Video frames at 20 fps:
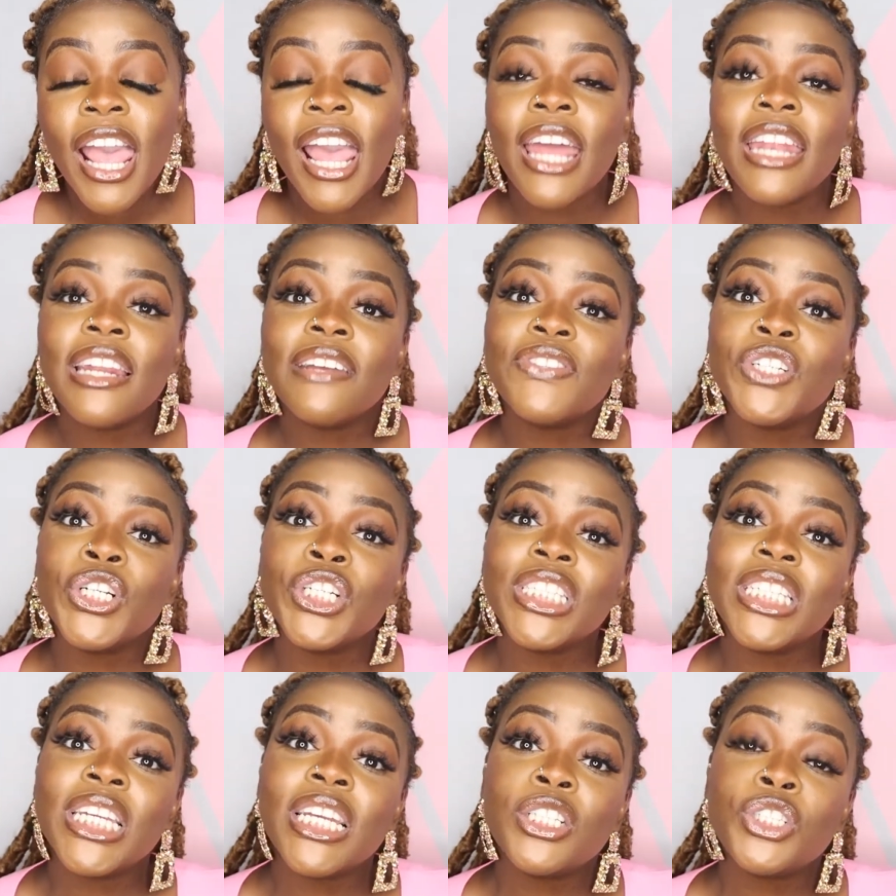And if
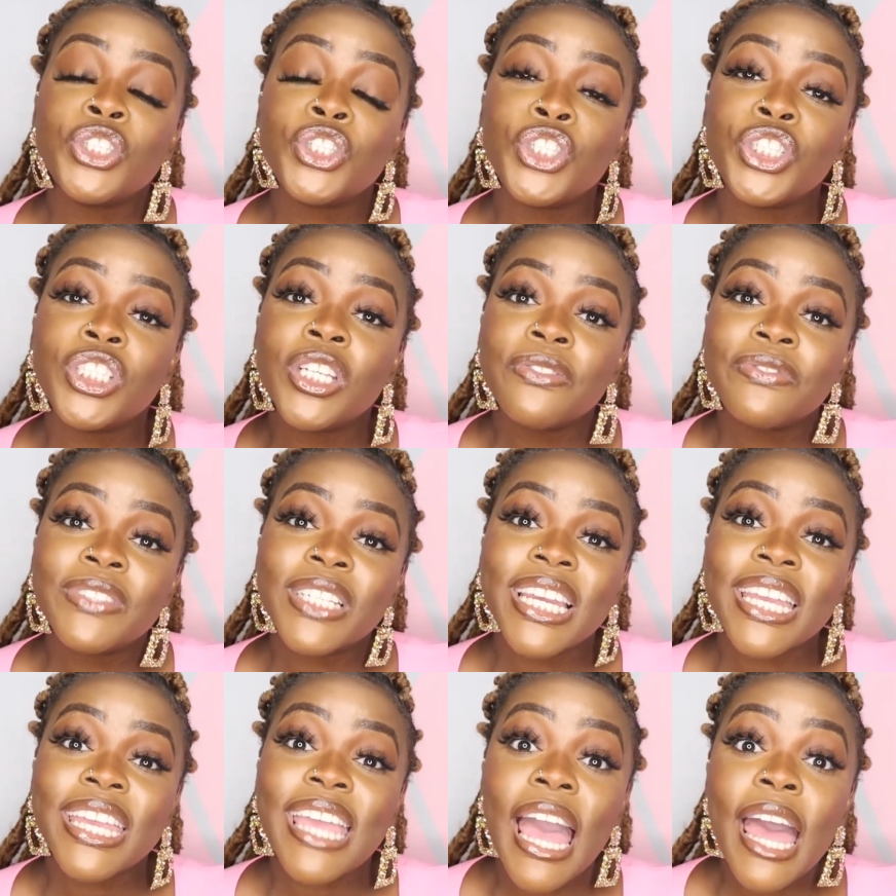your teeth shift
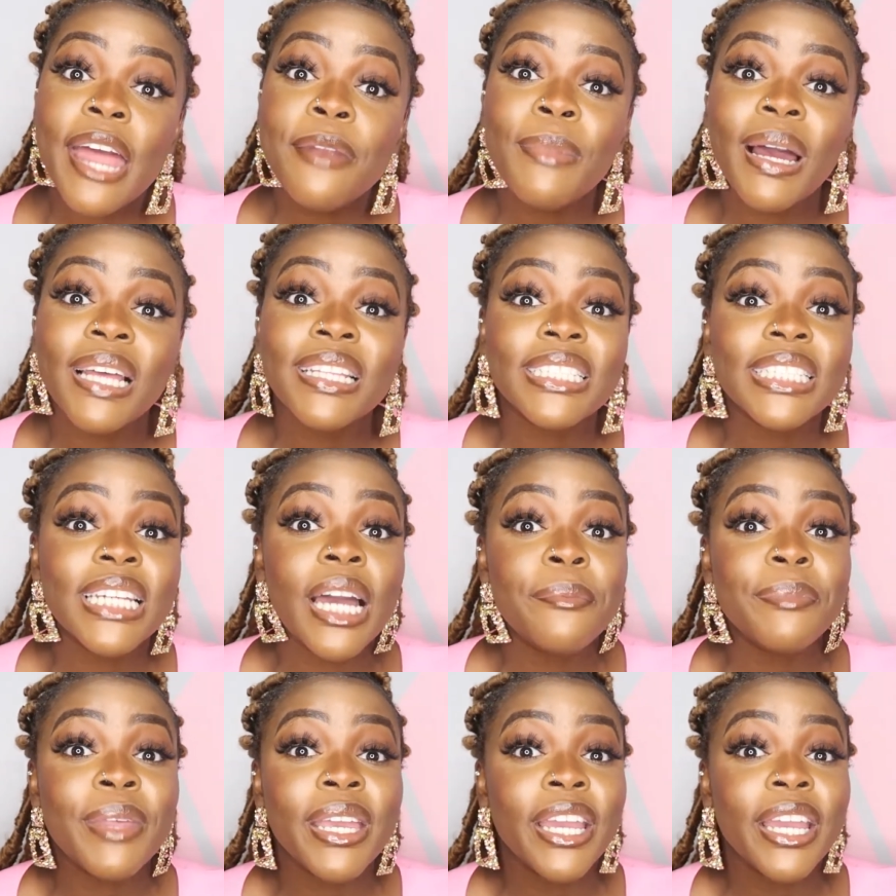again by the time